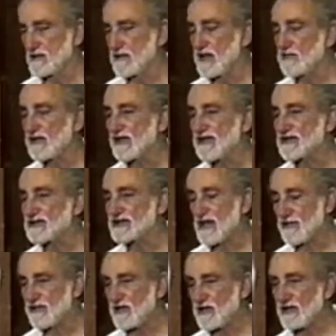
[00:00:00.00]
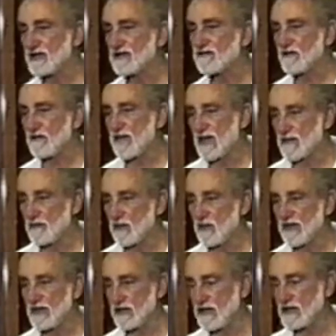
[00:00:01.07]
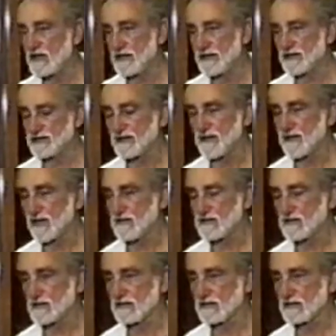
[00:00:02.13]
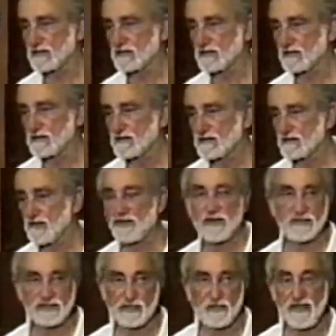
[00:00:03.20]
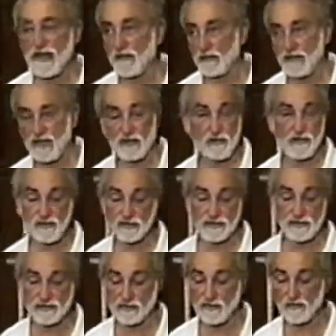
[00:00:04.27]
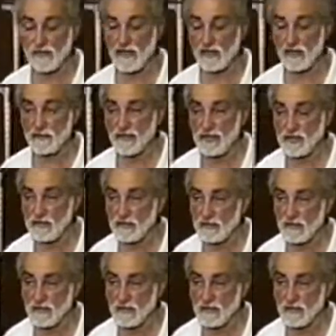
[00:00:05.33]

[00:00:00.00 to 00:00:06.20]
People accepted it from that point on as authentic. Though there was a battle, by the way, there was also a battle about it.